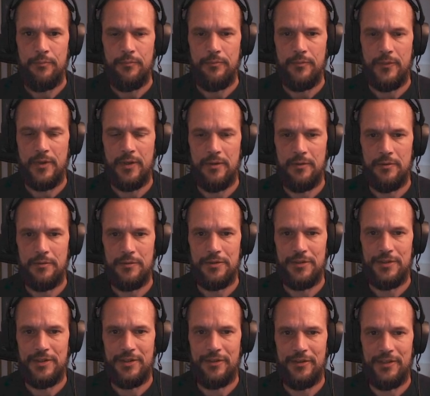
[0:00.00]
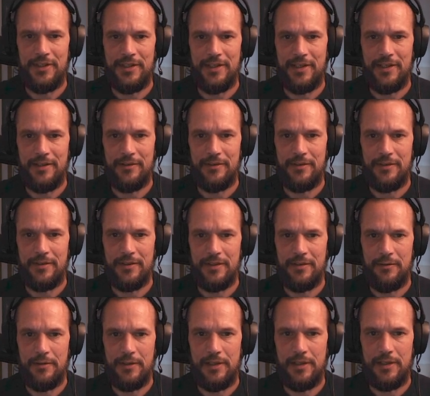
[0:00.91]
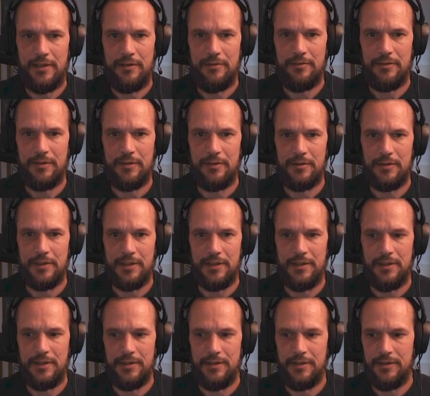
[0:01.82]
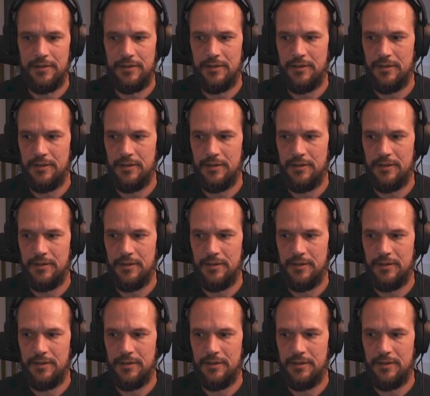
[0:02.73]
Oh, still that error. I really have to look at that.